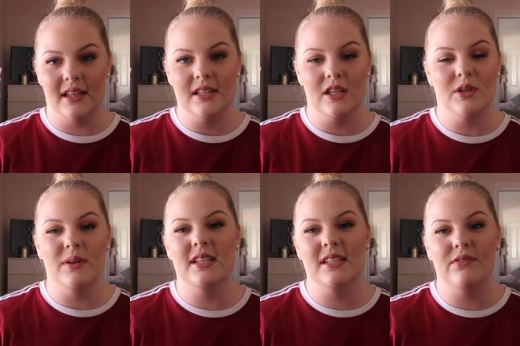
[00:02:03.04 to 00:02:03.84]
cleanser so
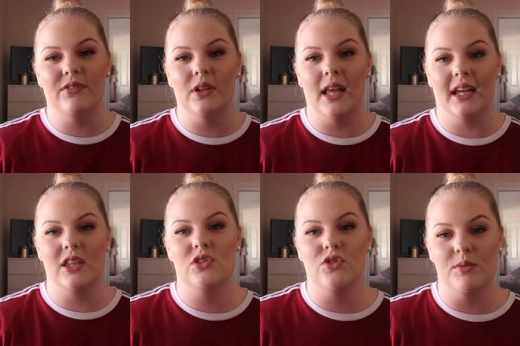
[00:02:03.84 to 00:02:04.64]
it doesn't feel like
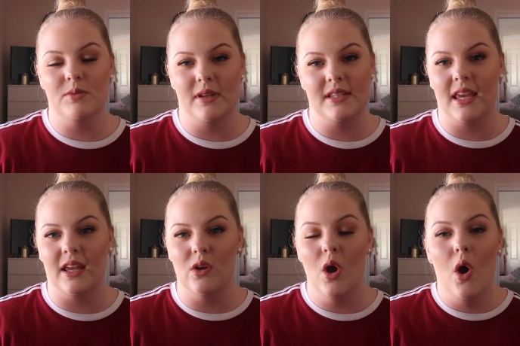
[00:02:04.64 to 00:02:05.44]
it strips my
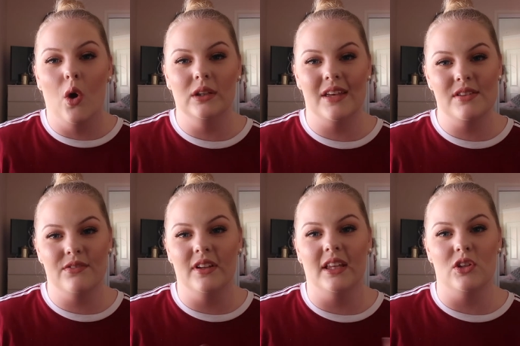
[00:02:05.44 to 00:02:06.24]
skin or leaves
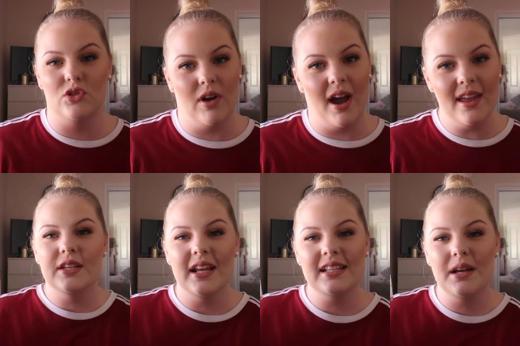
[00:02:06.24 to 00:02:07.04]
it feeling dry.
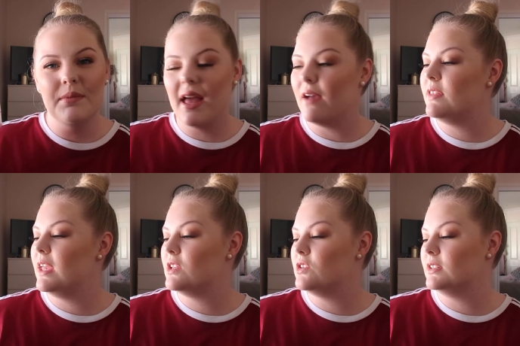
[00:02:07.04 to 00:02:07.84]
So next up we have
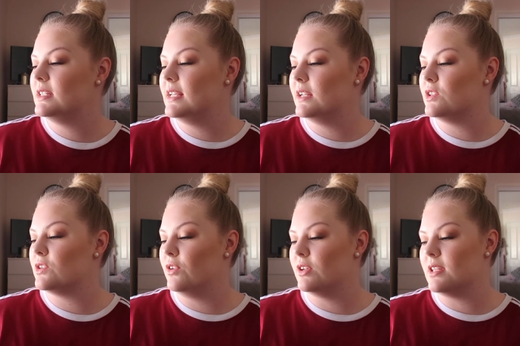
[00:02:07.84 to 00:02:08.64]
the Dr.
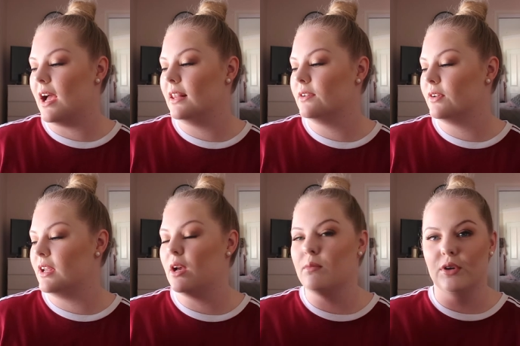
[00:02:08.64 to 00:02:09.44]
Dennis Gross
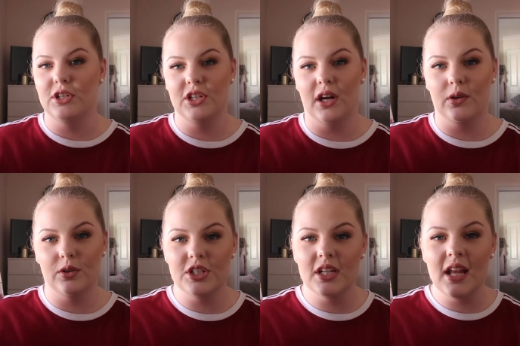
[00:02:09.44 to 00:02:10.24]
Hyaluronic Moisture
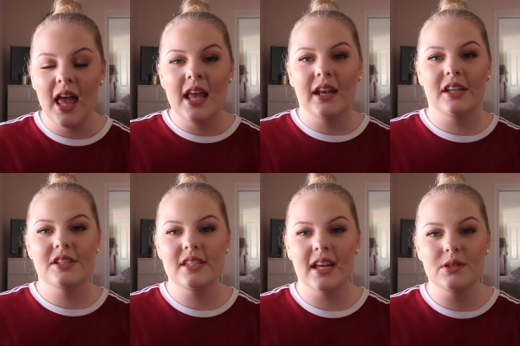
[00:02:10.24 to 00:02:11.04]
Cushion. Now I
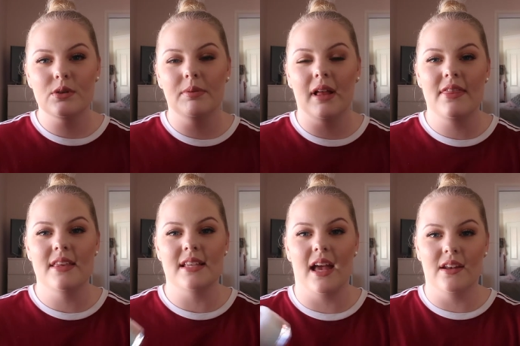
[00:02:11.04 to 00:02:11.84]
just like to apply
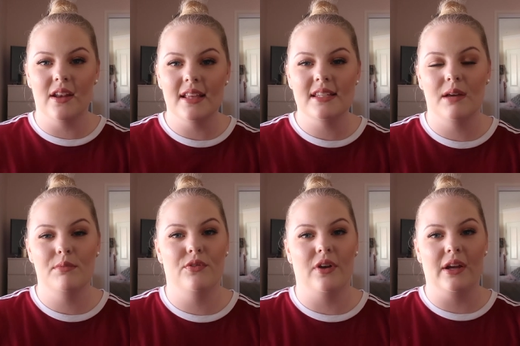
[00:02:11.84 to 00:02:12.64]
this at night
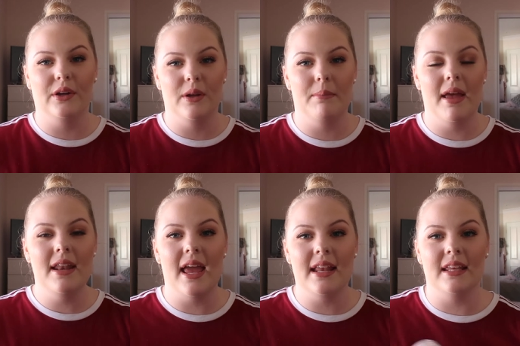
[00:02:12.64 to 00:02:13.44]
time before I go to
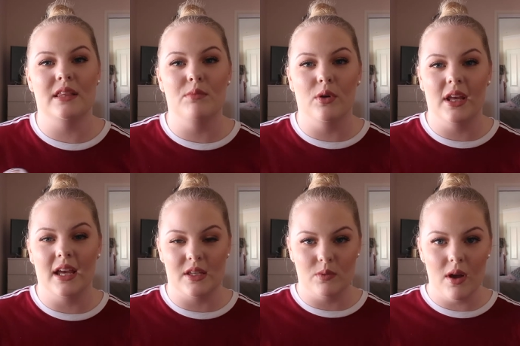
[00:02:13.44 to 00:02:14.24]
bed and in the
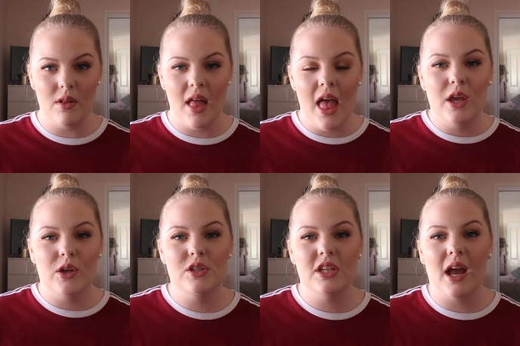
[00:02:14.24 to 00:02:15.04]
morning as well.
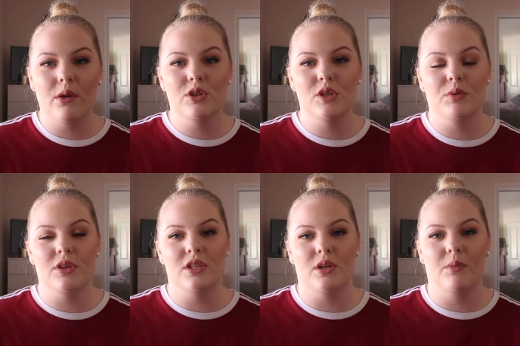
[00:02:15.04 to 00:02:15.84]
Usually I will just
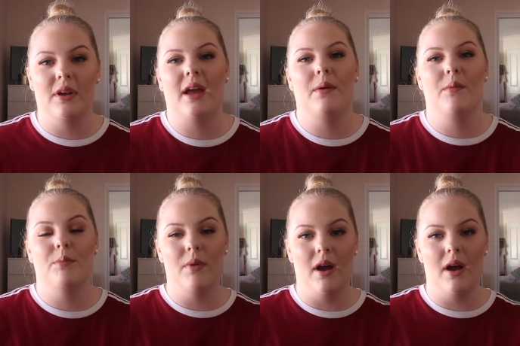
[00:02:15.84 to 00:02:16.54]
put this on when I